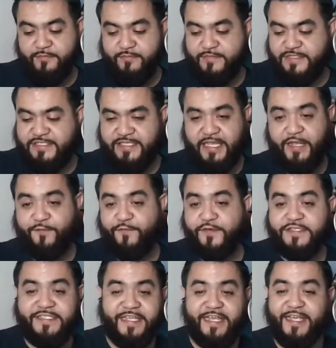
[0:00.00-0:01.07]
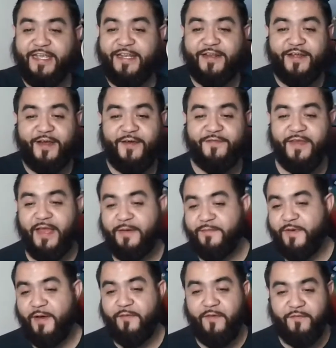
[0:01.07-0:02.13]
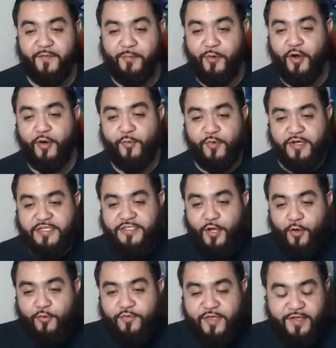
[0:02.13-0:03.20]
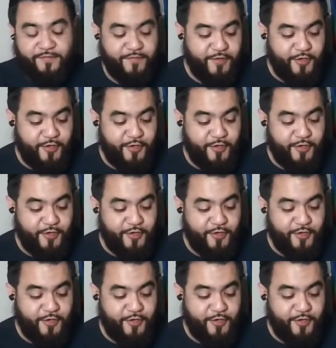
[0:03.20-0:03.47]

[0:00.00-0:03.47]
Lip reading: scene for scene of the part where he's holding,